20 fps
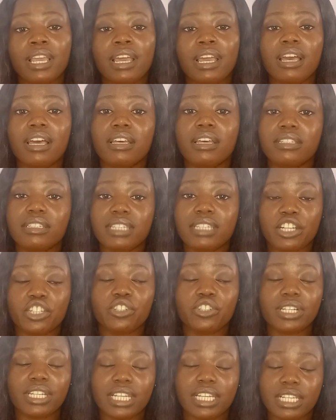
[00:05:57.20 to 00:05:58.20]

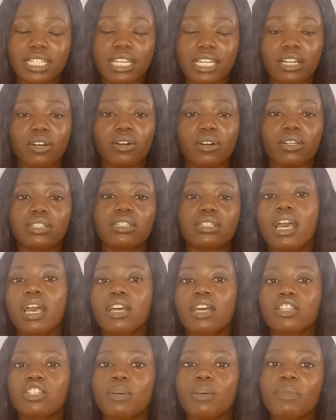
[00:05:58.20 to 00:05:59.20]
sexual intercourse.
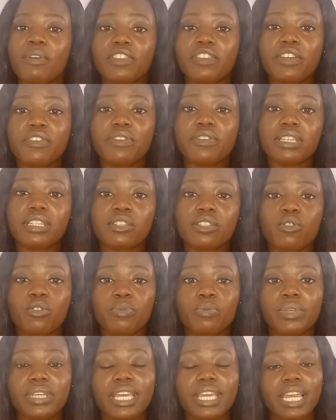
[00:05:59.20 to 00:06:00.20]
Some of the risks could
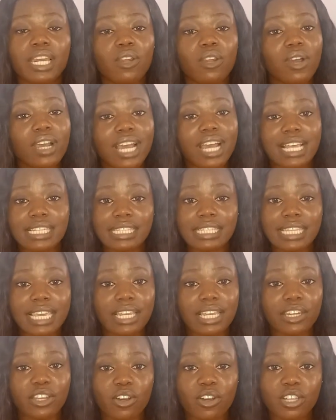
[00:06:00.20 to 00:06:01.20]
be a longer stay in
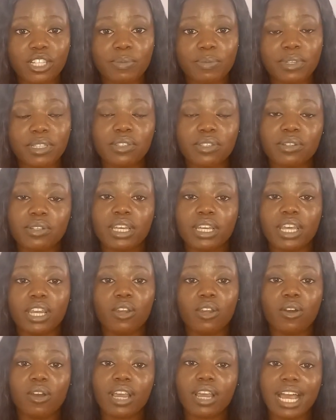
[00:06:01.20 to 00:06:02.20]
the hospital, a
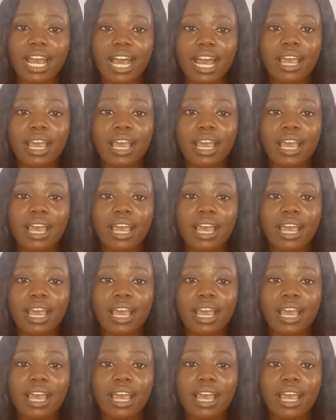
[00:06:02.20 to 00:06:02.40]
longer